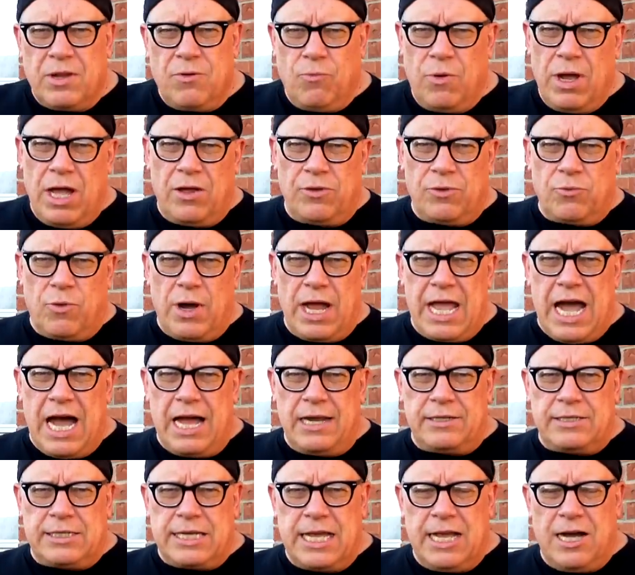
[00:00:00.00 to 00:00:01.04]
Well, the way
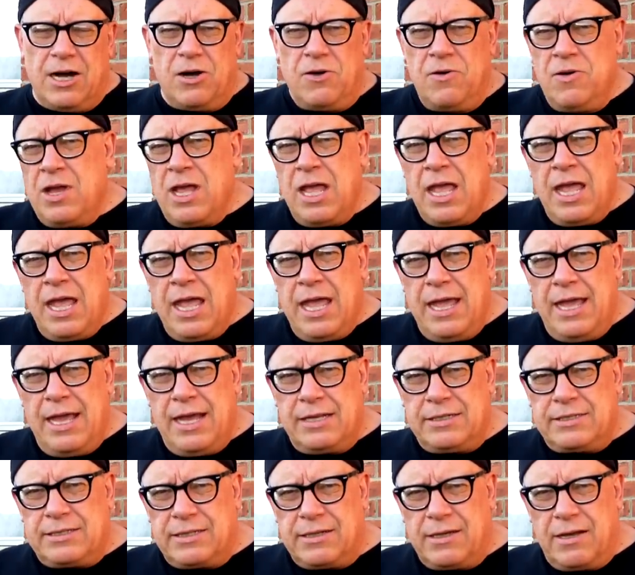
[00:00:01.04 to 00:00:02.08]
I'd tell
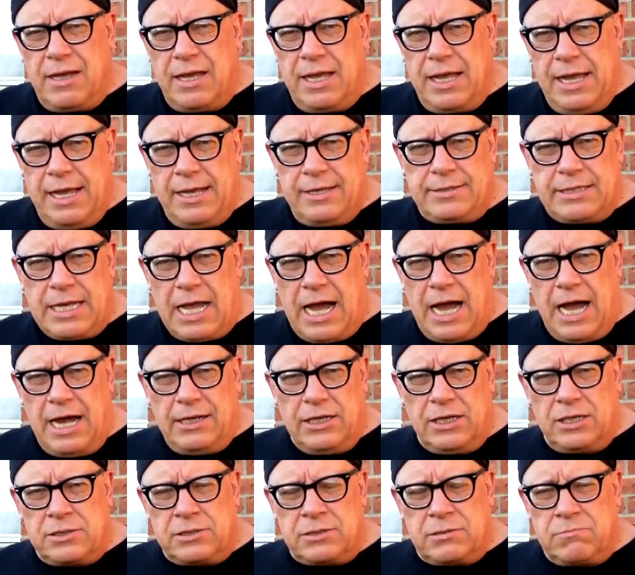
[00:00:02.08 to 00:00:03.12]
is is I
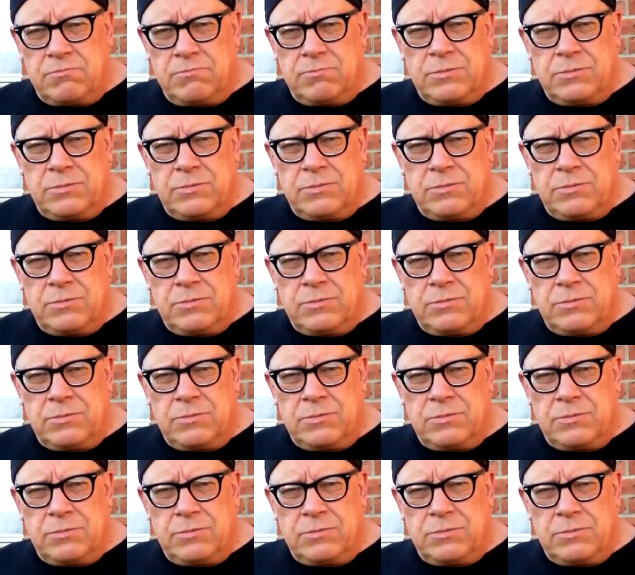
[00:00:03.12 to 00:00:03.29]
just